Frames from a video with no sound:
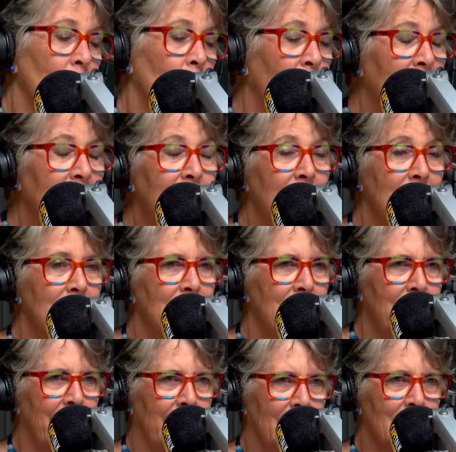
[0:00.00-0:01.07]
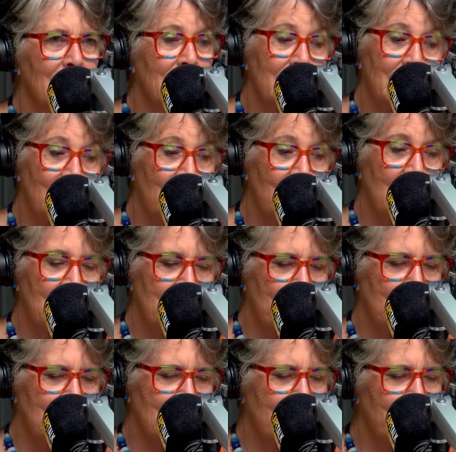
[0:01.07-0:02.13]
whatever in there, it really
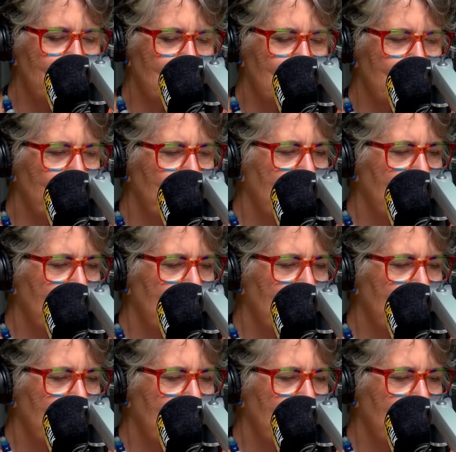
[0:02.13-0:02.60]
makes a difference.